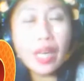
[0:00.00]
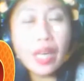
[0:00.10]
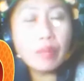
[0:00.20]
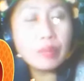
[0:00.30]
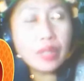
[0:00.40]

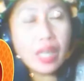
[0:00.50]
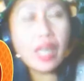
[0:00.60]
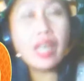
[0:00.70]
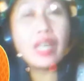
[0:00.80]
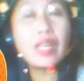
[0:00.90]
am
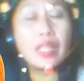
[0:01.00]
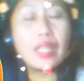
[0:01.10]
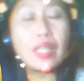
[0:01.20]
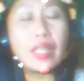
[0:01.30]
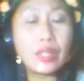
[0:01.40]

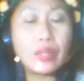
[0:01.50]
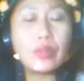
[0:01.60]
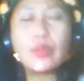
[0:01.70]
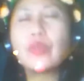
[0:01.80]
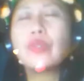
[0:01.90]
now,
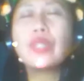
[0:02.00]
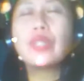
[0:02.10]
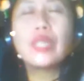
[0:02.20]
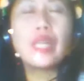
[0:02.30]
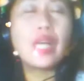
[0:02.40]

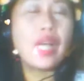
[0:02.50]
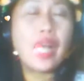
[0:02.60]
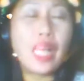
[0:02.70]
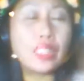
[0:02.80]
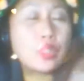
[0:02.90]

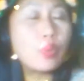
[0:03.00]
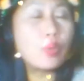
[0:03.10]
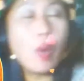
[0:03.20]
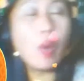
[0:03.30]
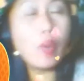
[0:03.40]
and who
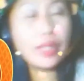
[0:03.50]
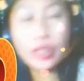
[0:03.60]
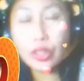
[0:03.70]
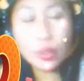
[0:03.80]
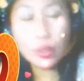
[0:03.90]
I
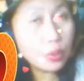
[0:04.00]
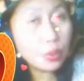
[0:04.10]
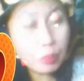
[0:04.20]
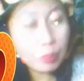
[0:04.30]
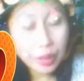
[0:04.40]
wanted to
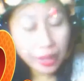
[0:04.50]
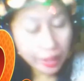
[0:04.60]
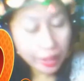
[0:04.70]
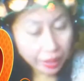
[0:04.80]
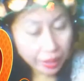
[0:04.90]

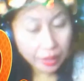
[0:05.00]
be